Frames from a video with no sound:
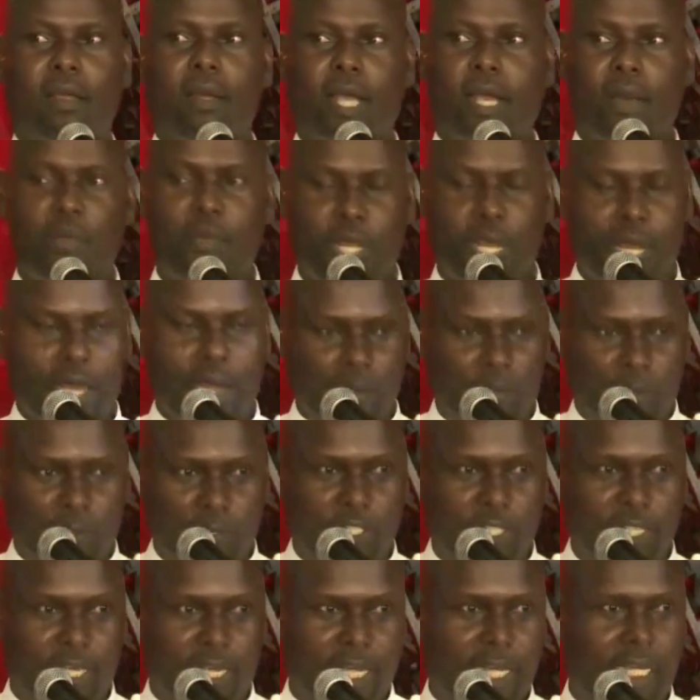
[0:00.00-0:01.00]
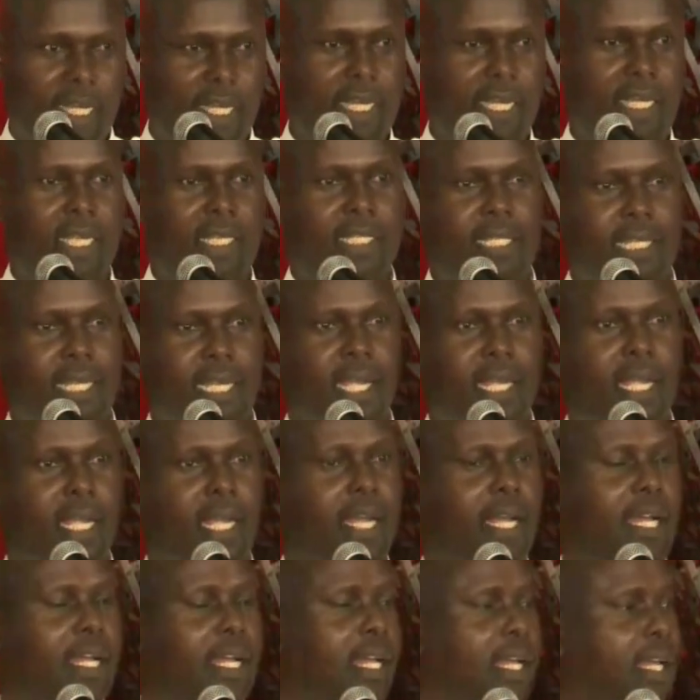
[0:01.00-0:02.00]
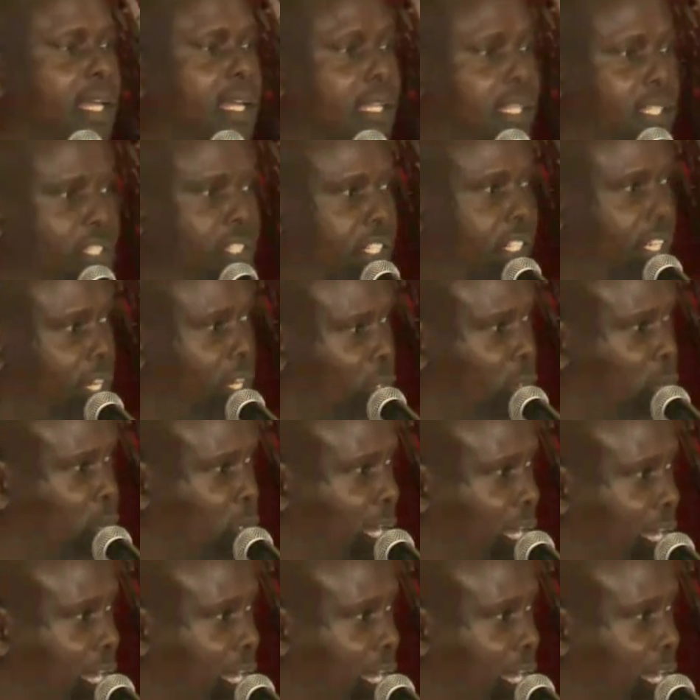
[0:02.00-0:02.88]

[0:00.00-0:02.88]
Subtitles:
kabila moja katika nchi yetu